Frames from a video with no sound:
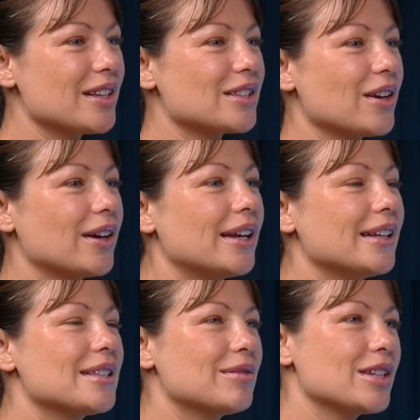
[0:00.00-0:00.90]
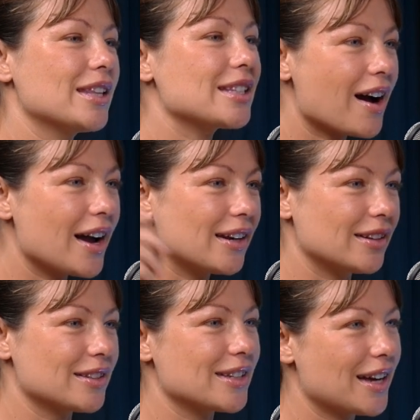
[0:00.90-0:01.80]
So it leads him to this
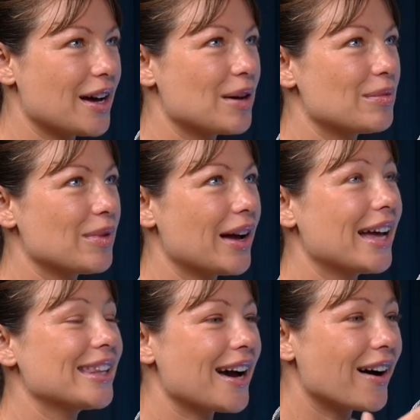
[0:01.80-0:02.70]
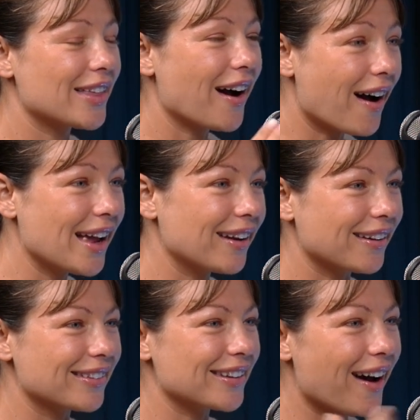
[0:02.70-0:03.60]
island, and the
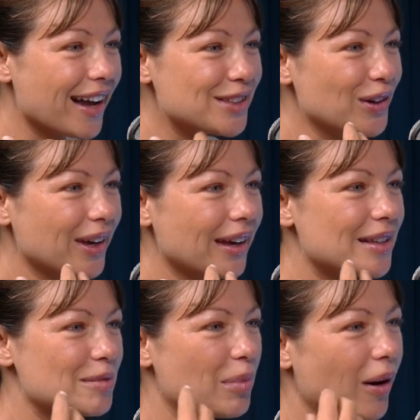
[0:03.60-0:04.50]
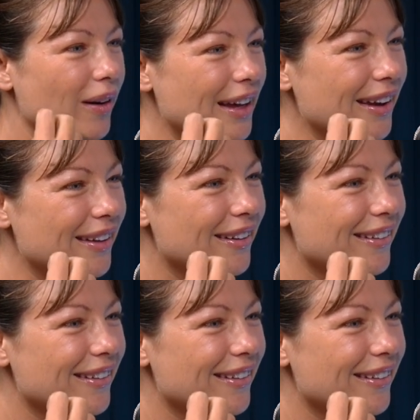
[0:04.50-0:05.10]
island, I took it as Bali.